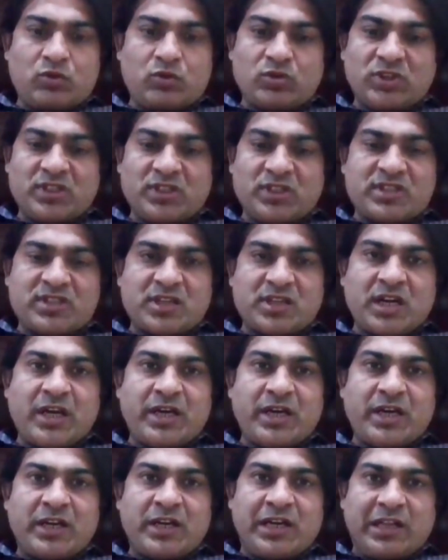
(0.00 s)
to the
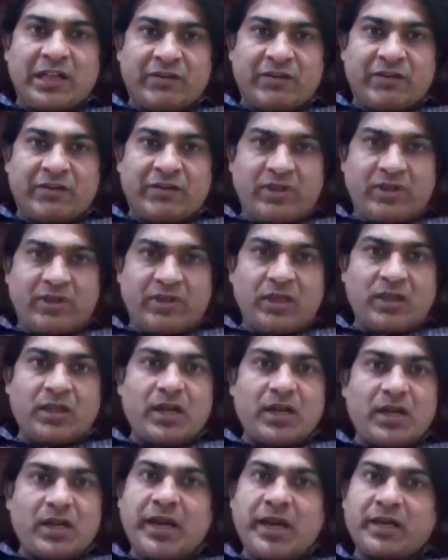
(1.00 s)
desired level,
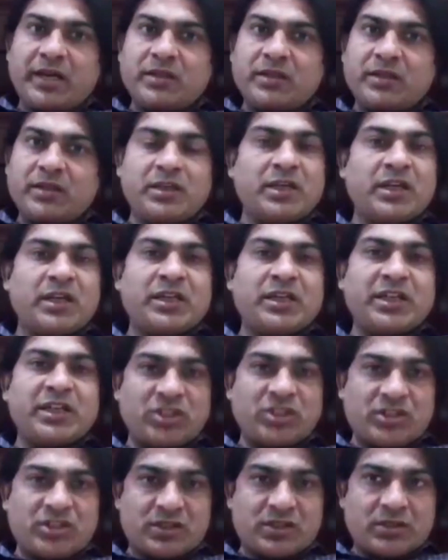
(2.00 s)
and it
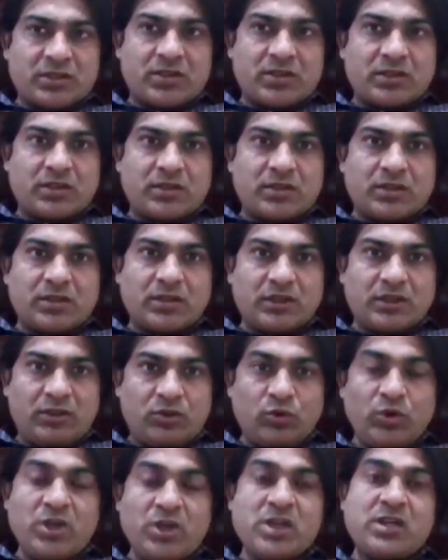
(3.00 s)
attaches
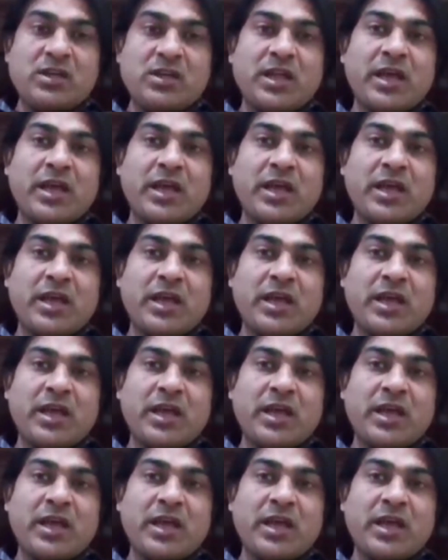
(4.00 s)
to it.